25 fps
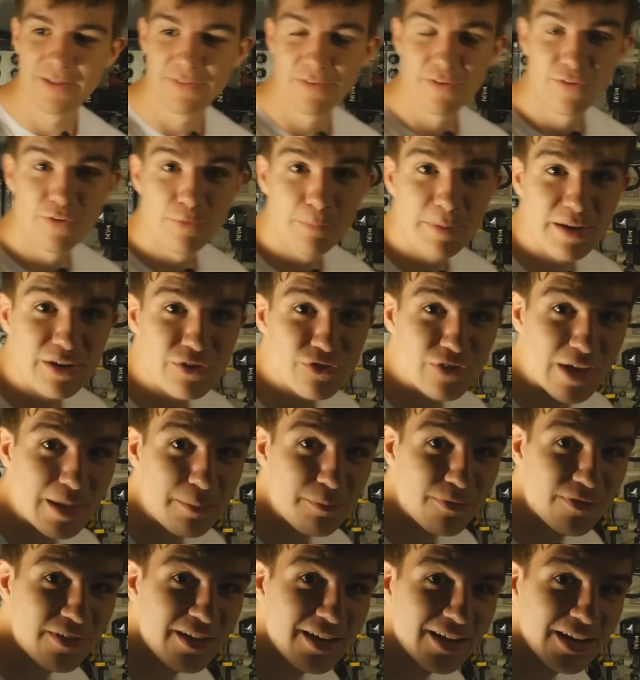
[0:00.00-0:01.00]
This has been
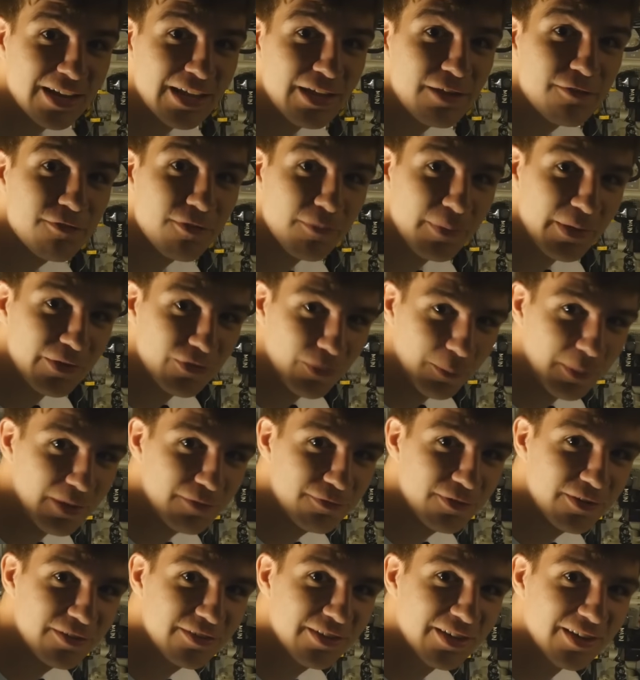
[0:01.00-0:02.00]
James Dingley from the Atomic
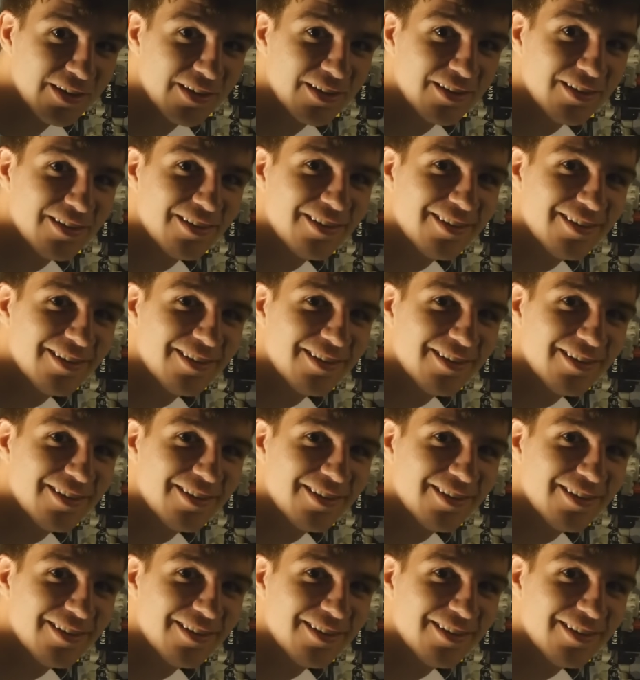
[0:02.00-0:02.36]
Frontier.